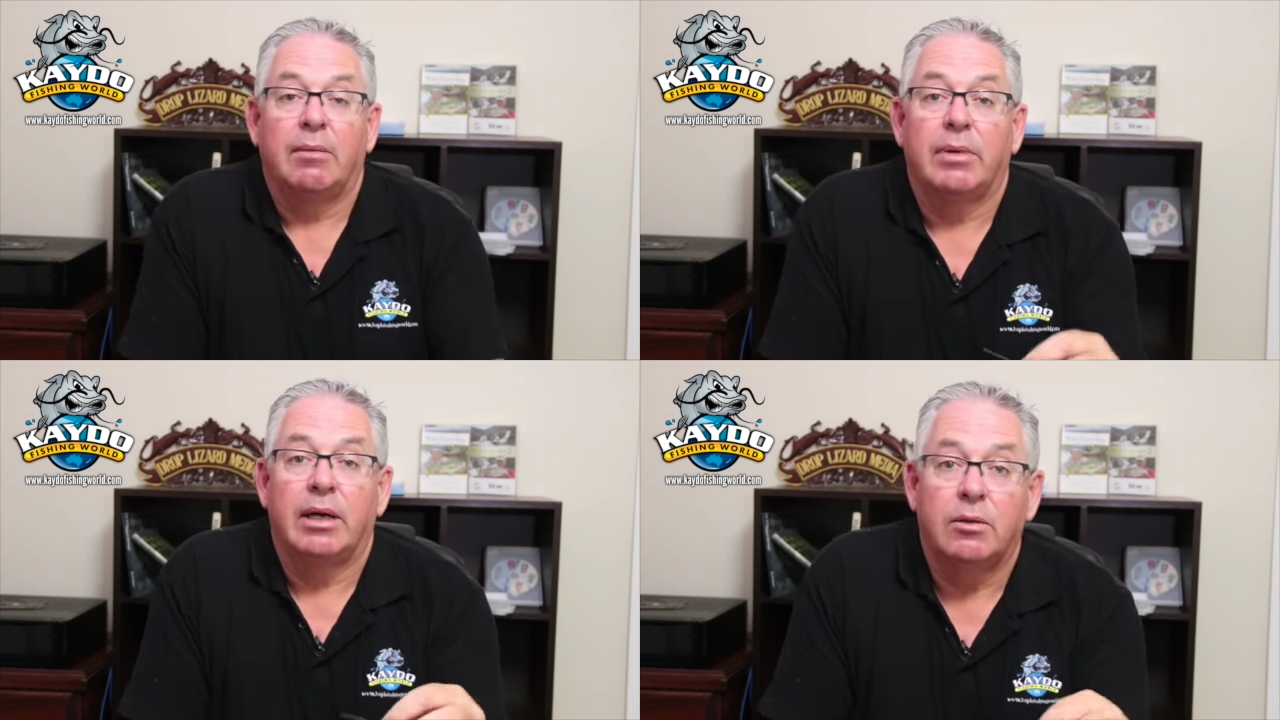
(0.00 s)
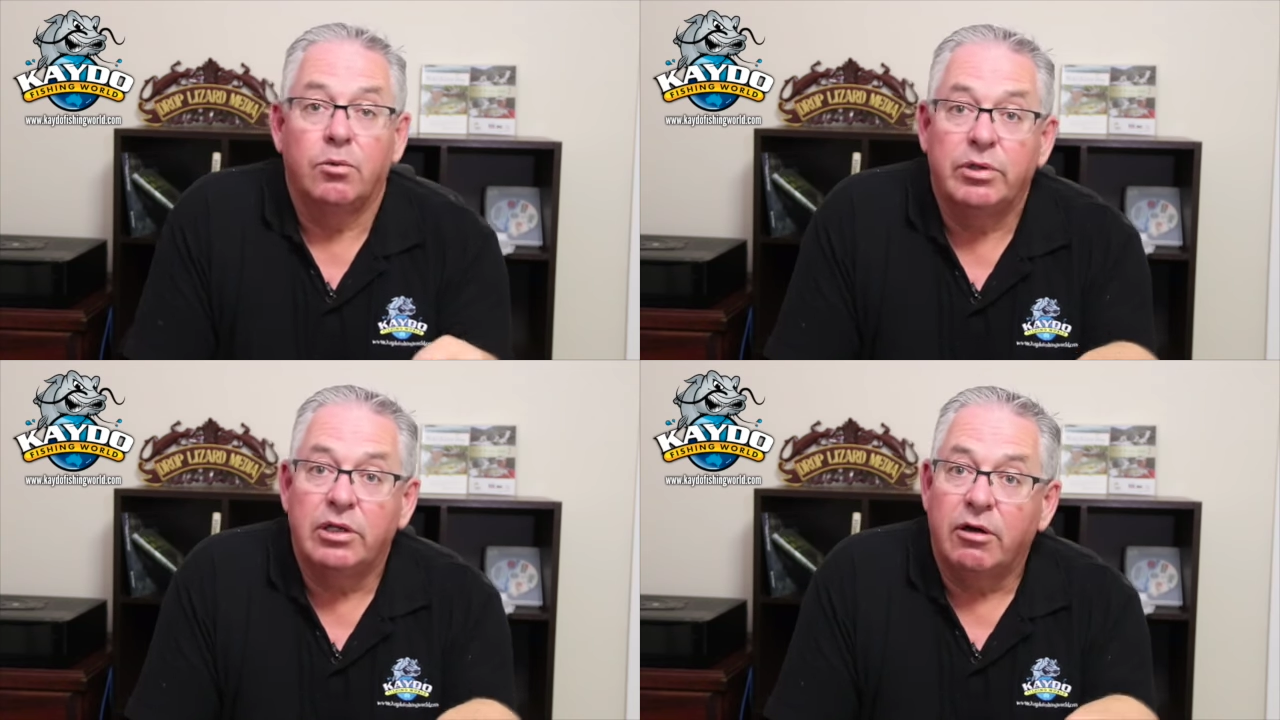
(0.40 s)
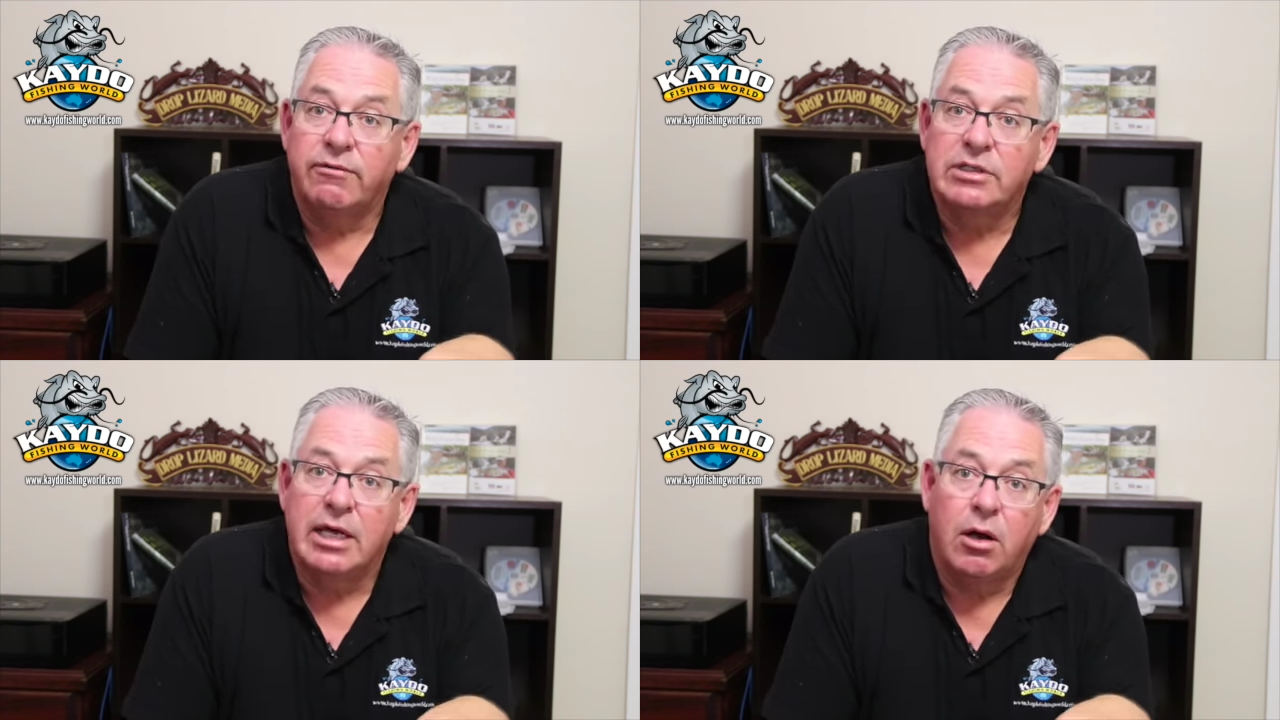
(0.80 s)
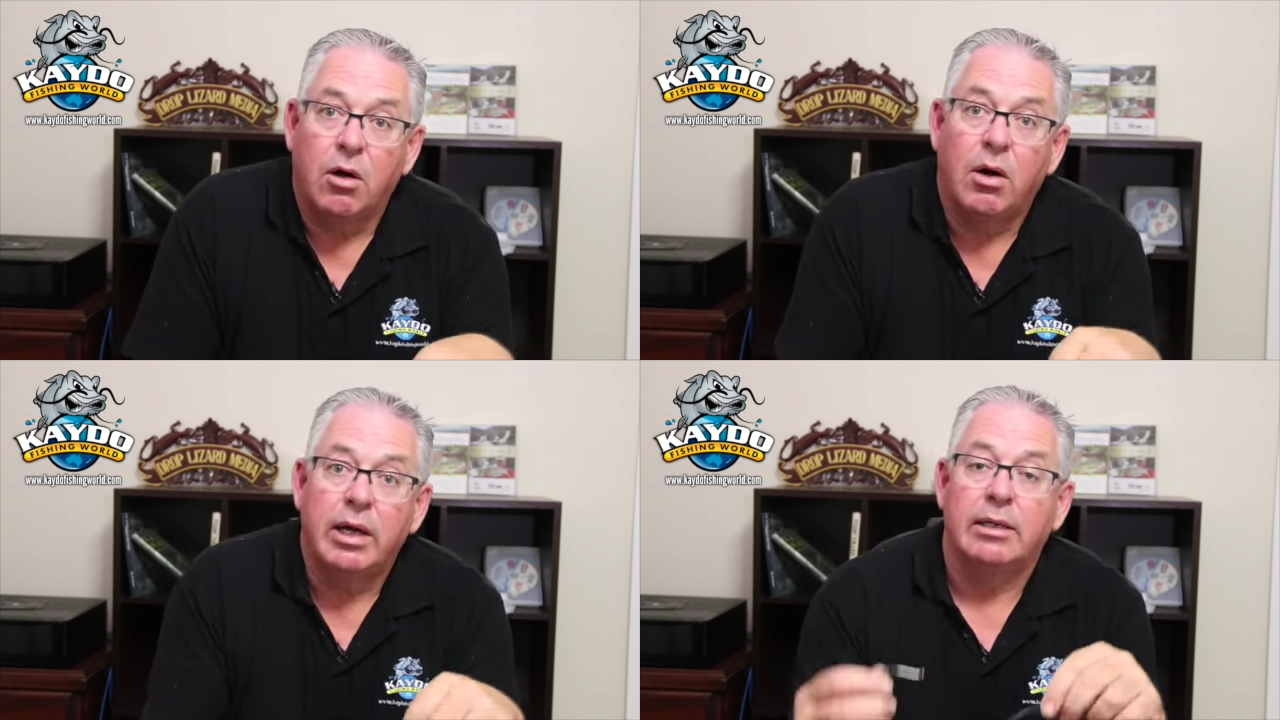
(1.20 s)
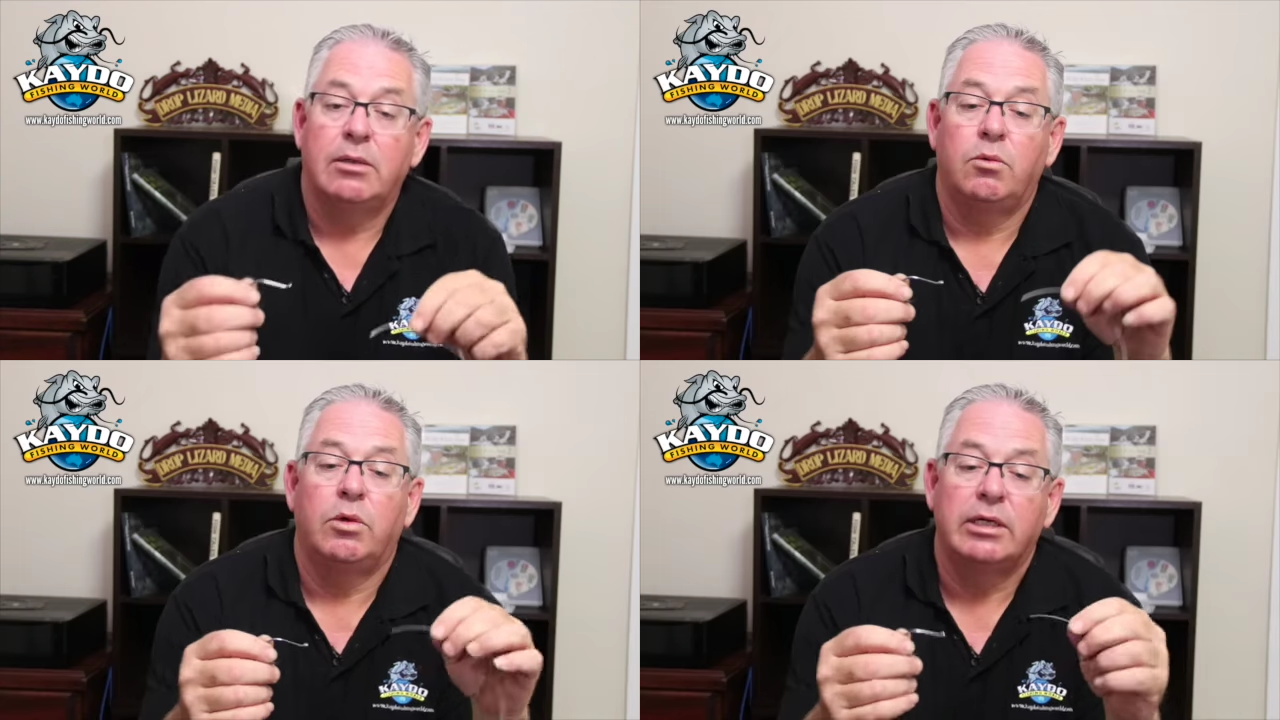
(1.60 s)
But with the offset eye,
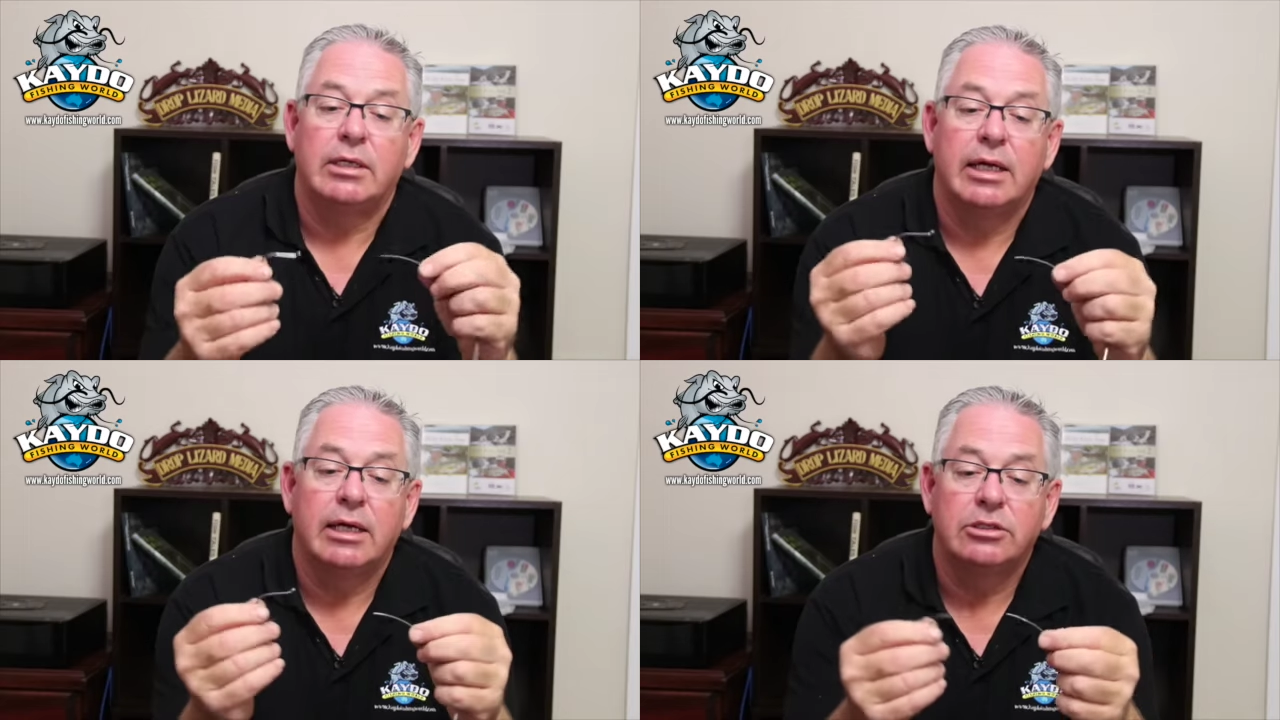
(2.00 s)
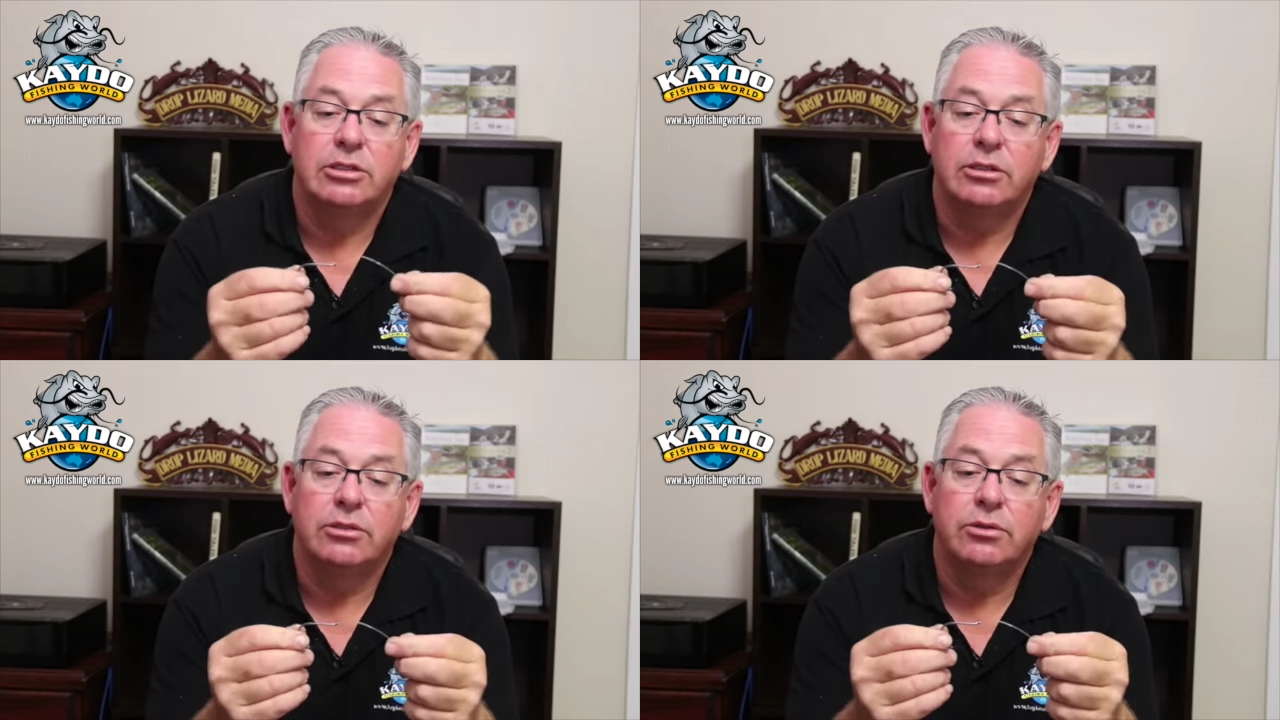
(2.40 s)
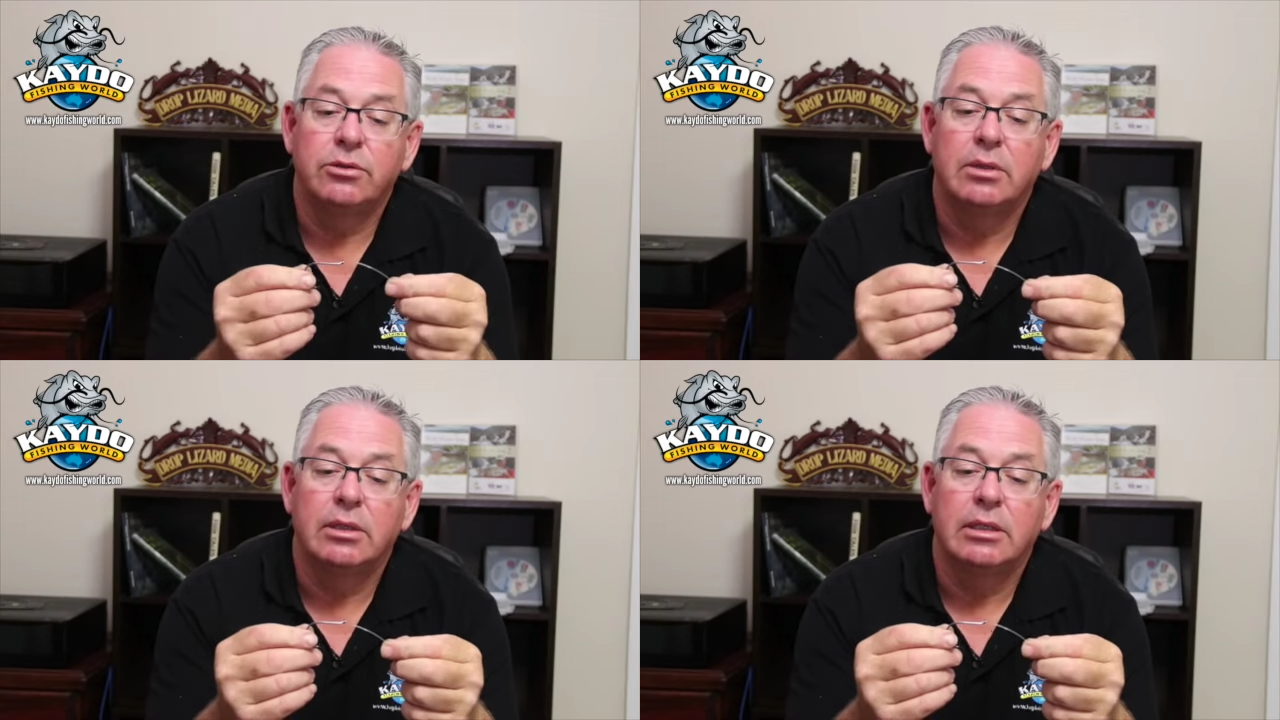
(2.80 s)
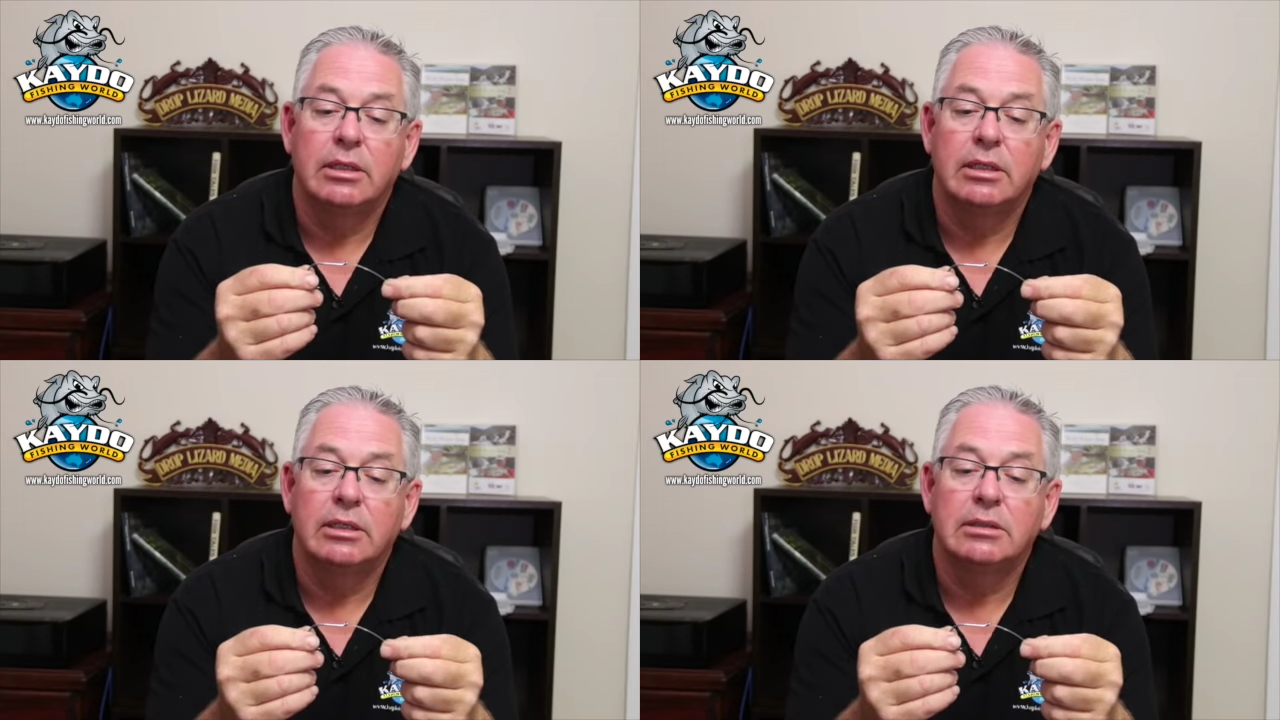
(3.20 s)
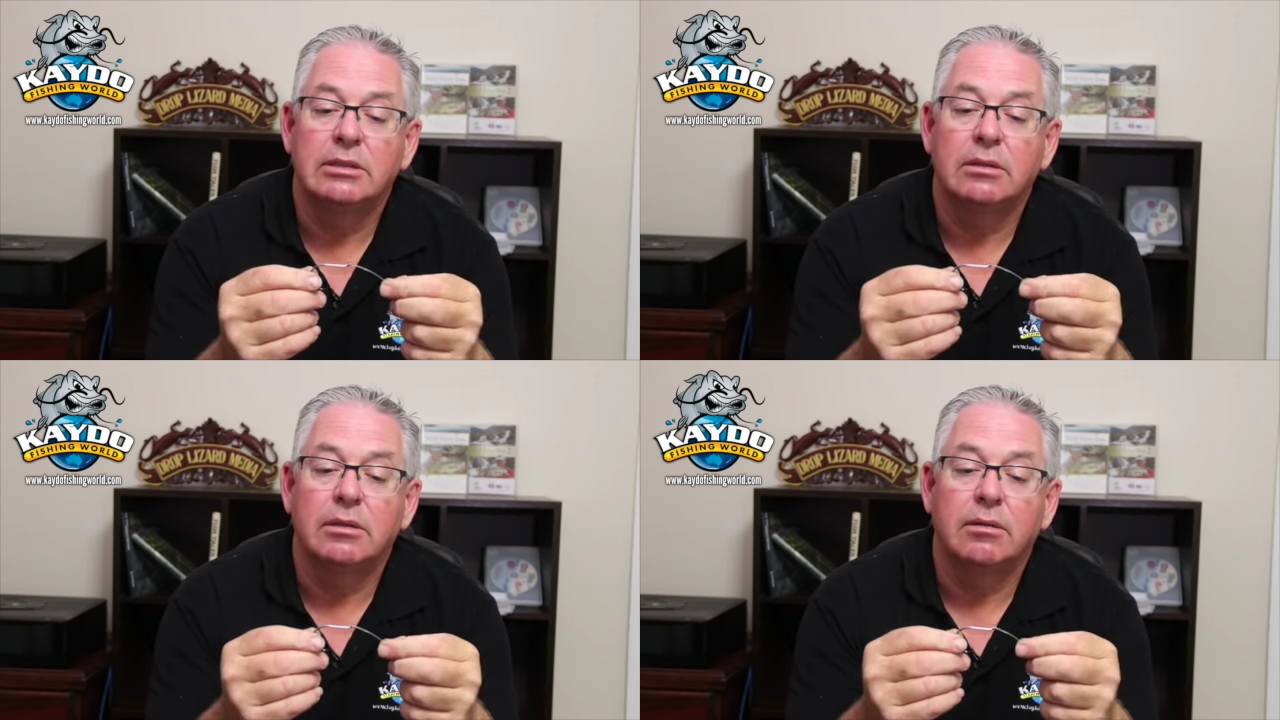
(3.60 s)
what it allows you to do is